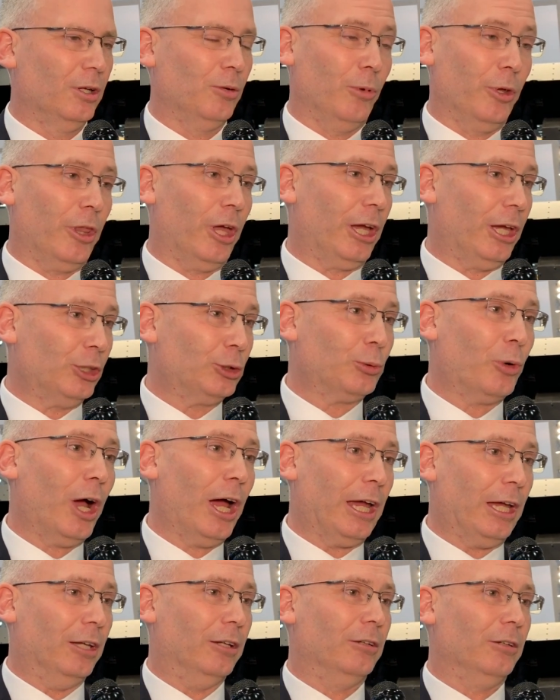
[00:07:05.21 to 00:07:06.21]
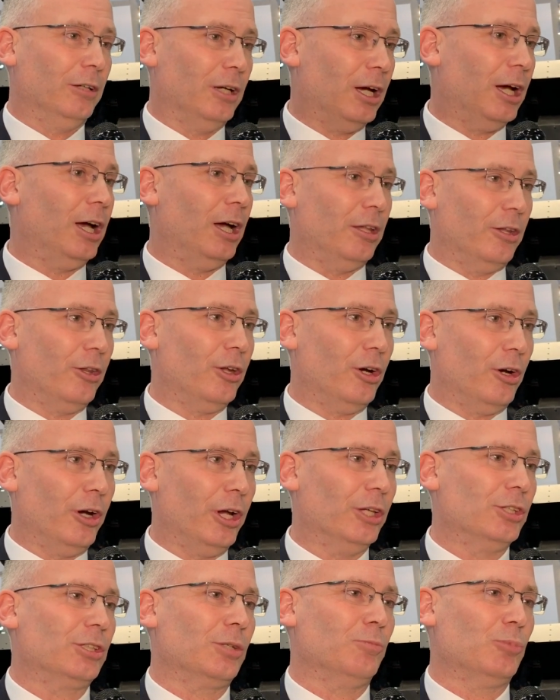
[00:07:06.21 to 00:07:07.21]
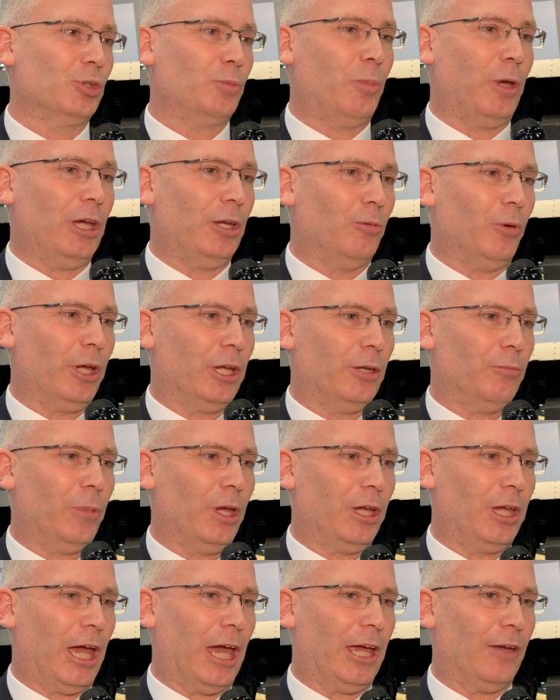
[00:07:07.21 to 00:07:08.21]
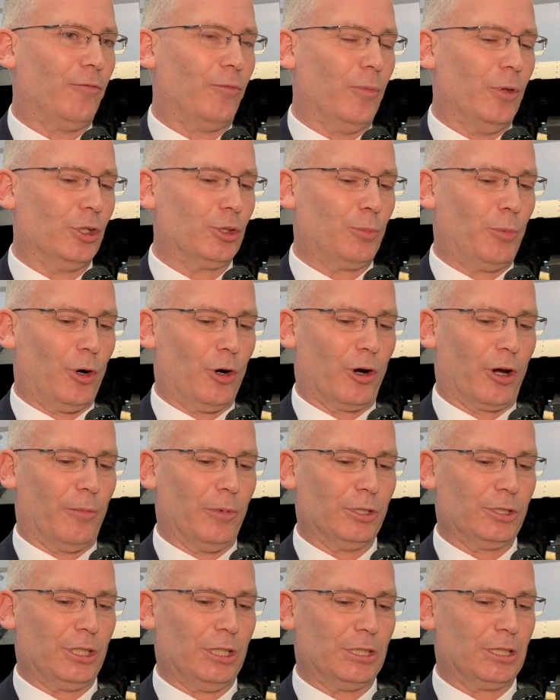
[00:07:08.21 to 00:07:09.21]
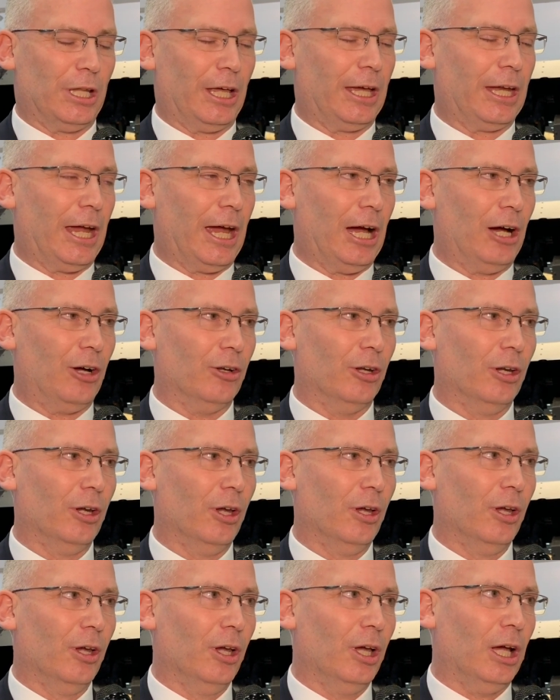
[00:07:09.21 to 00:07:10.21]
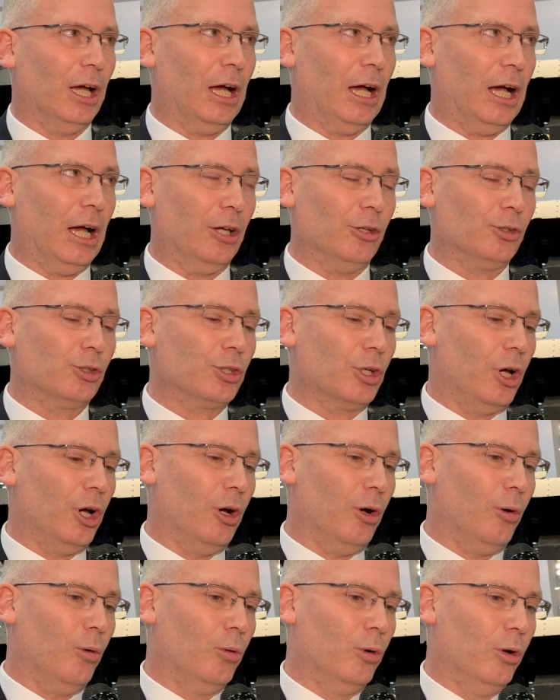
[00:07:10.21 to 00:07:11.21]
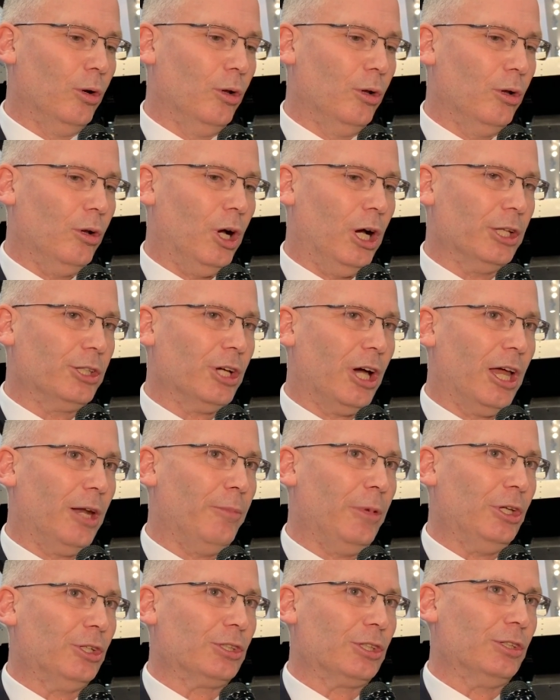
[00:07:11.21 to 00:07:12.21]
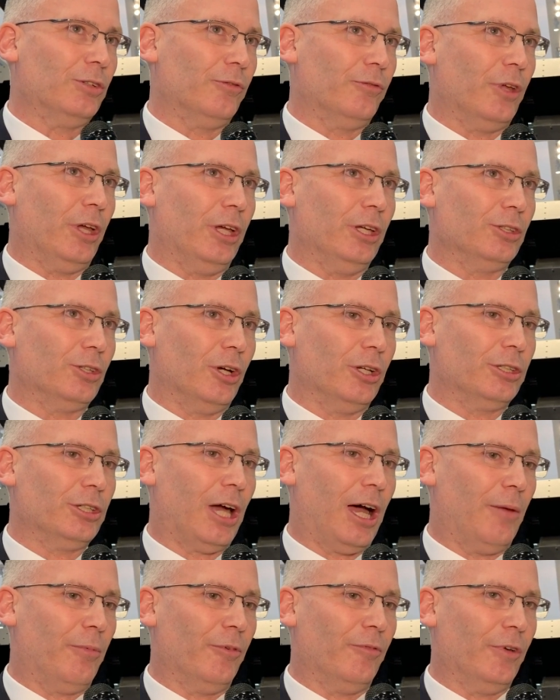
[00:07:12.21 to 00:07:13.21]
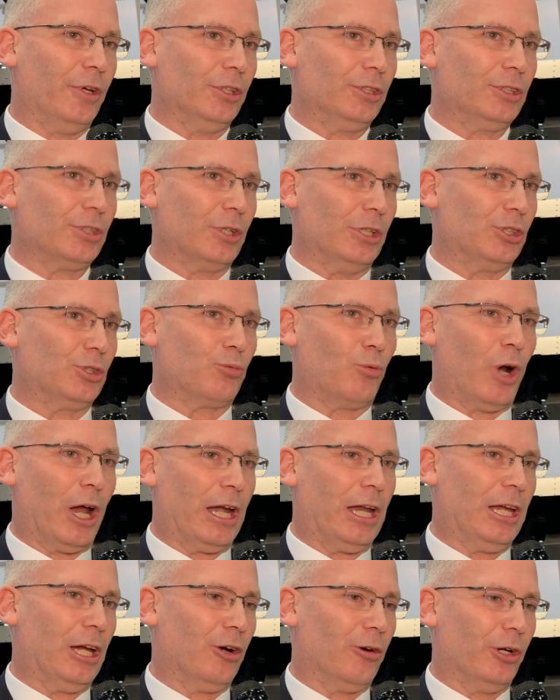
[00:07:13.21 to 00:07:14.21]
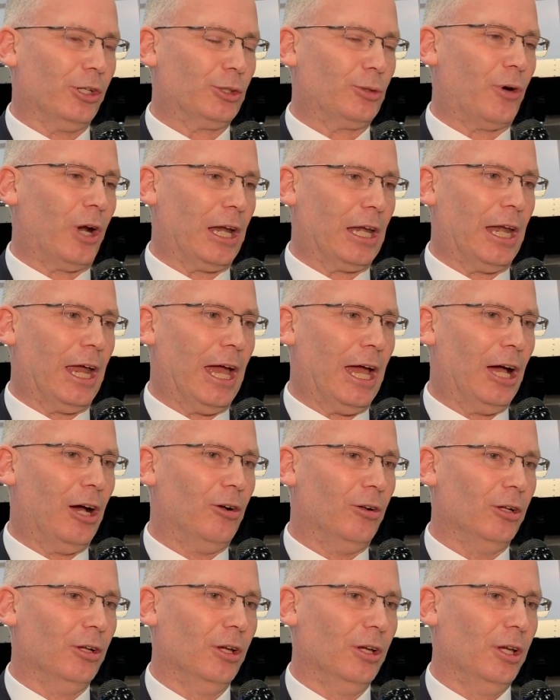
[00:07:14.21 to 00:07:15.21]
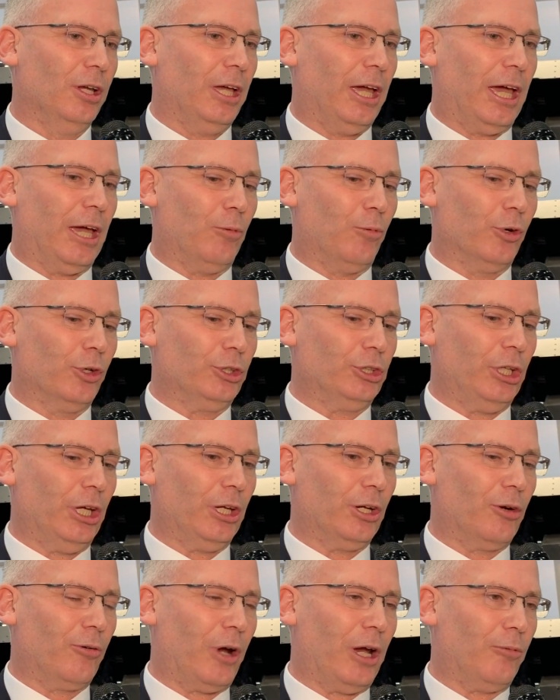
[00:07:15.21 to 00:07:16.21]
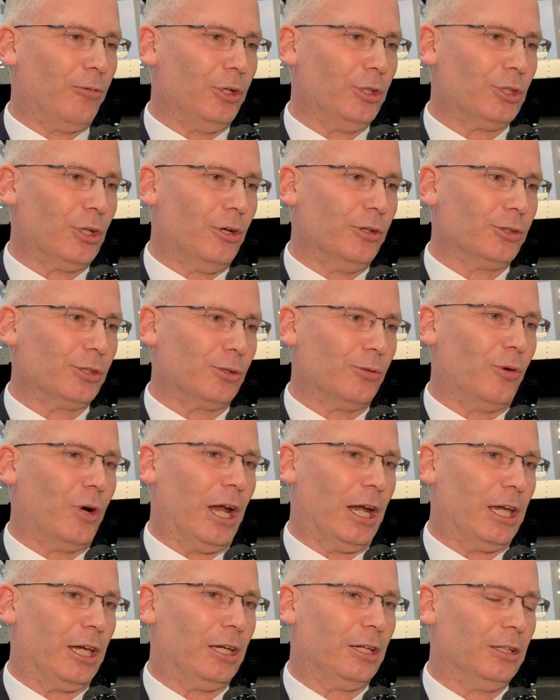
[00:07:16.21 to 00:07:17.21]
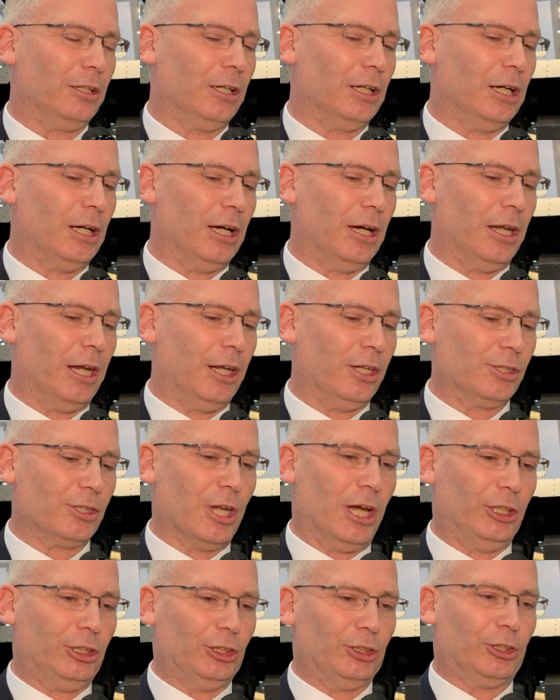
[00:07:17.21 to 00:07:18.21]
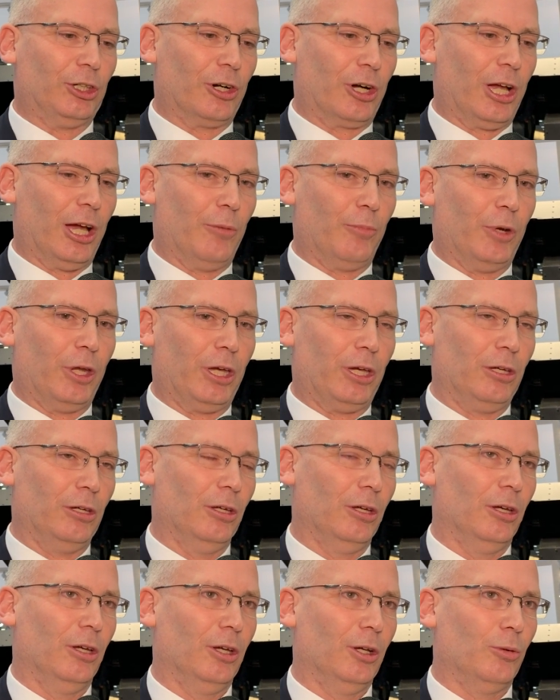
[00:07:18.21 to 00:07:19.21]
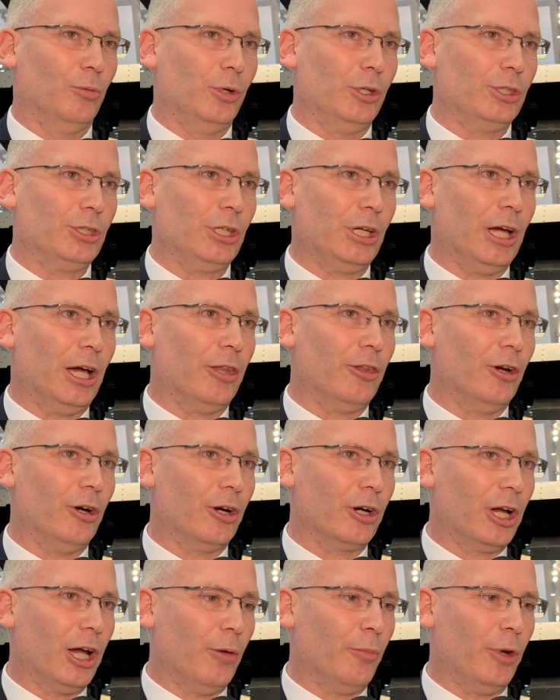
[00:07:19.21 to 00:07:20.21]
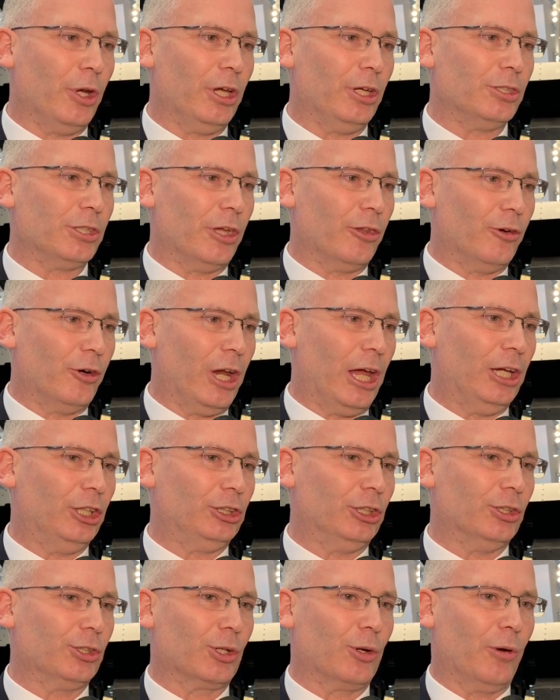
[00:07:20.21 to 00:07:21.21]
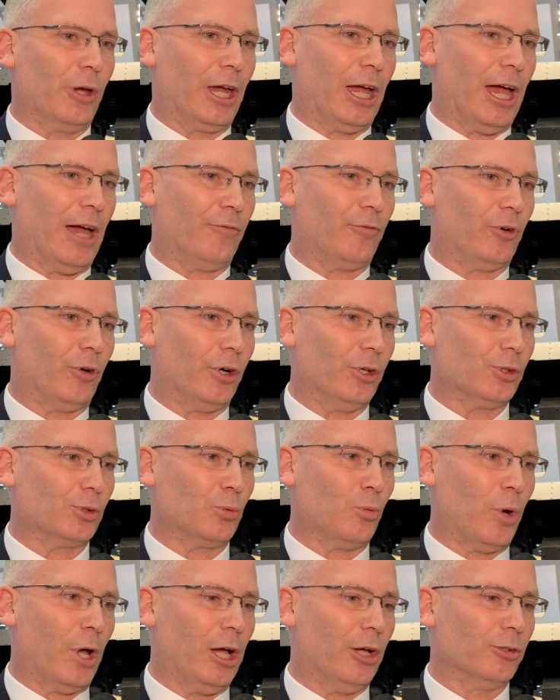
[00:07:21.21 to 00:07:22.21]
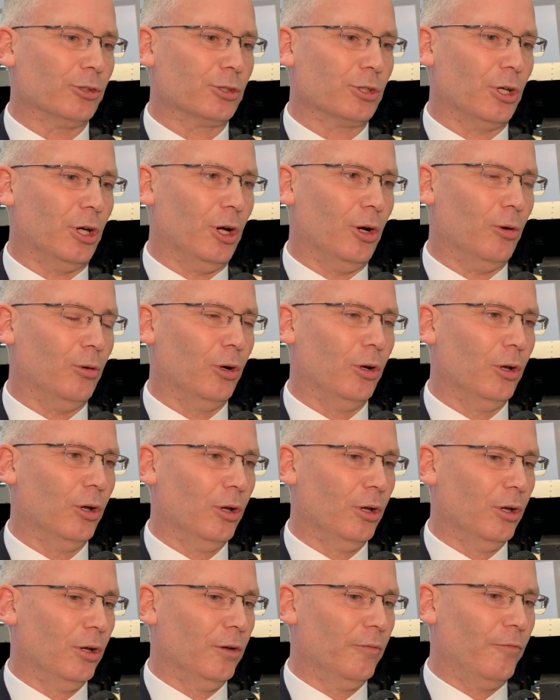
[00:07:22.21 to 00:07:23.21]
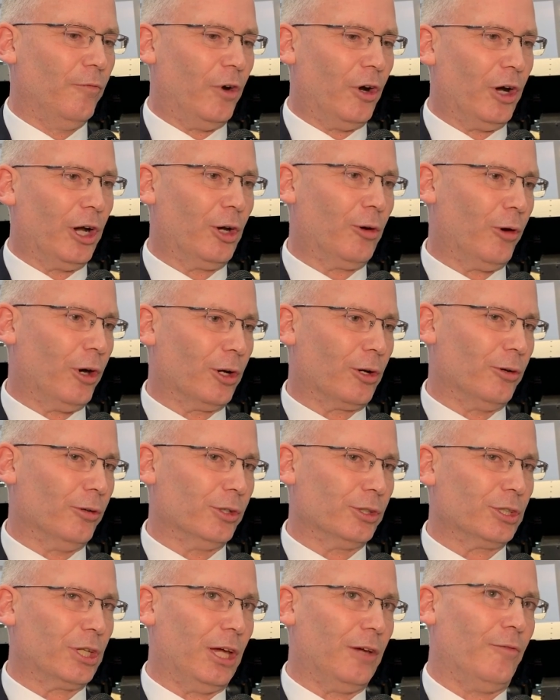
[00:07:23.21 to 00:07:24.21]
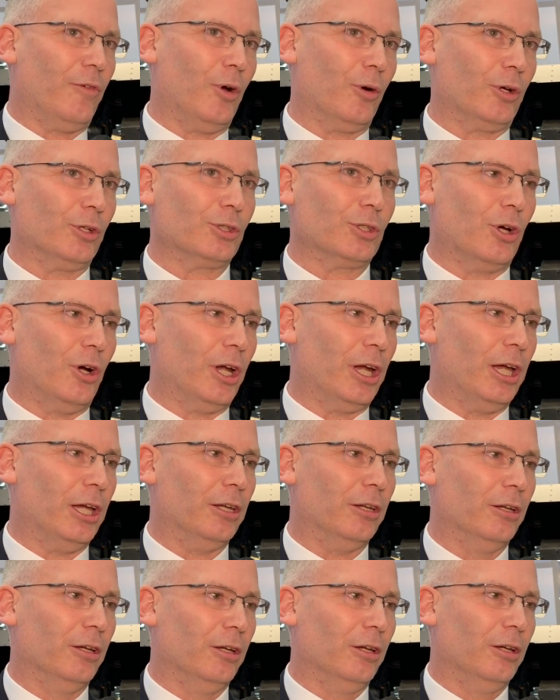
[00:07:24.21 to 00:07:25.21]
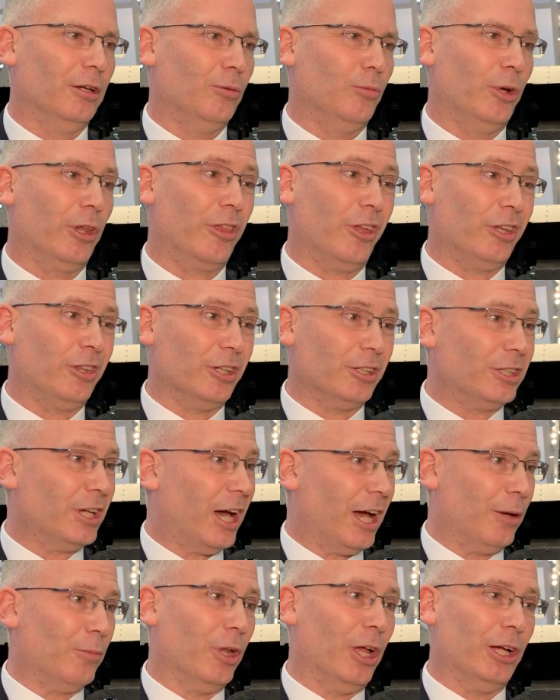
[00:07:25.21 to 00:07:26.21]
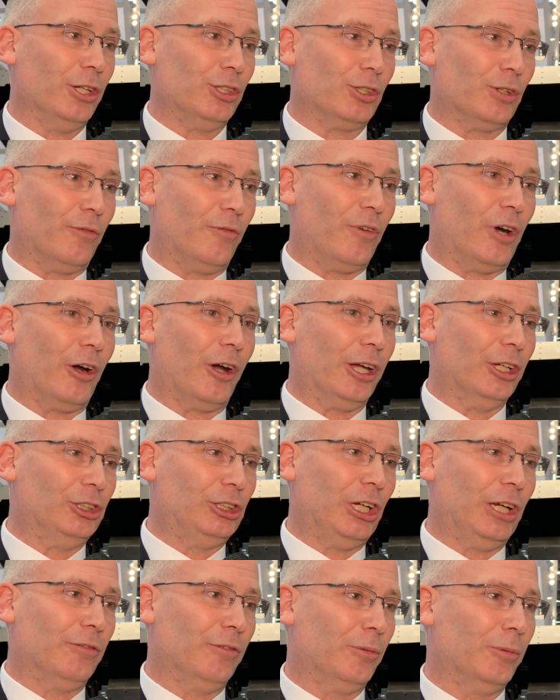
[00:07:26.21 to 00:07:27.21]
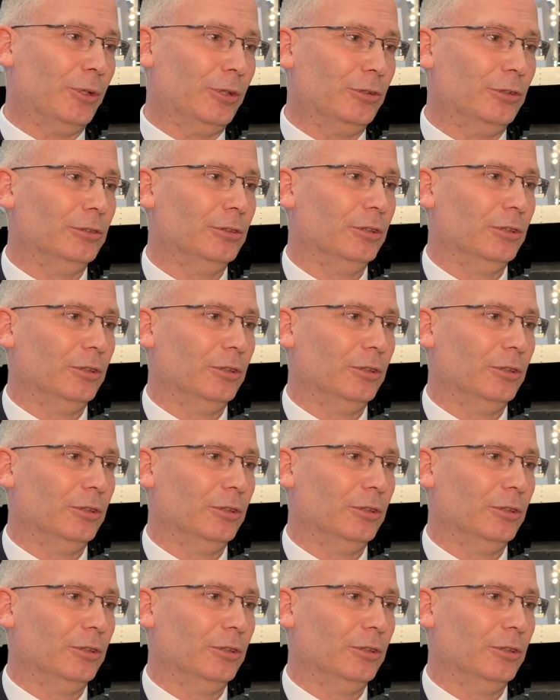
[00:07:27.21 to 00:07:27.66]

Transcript: We think he's right. Uh, there is some speed we can be gained from this program as he's laid out. Uh, so autonomy is is on top of us. It's right here. It's right now, and we're seeing great results already. Uh, and it's not just our company. We see other companies, other nations going after it as well. So very critical to stay focused on it we think the timelines are very achievable.